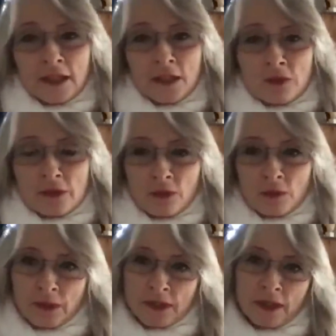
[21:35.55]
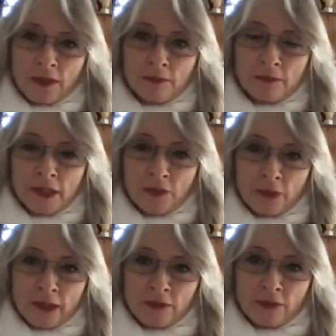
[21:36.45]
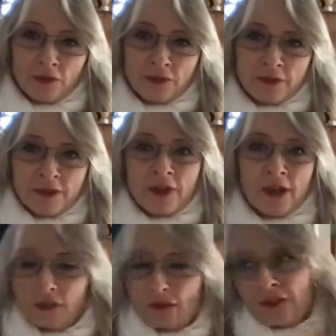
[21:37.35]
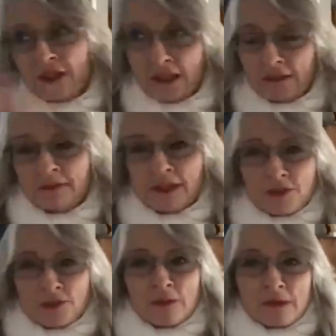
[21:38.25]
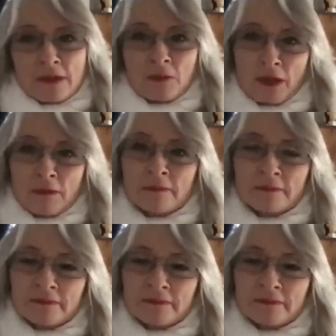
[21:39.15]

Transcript: What would if we're sort of designing for the extremes, as it were?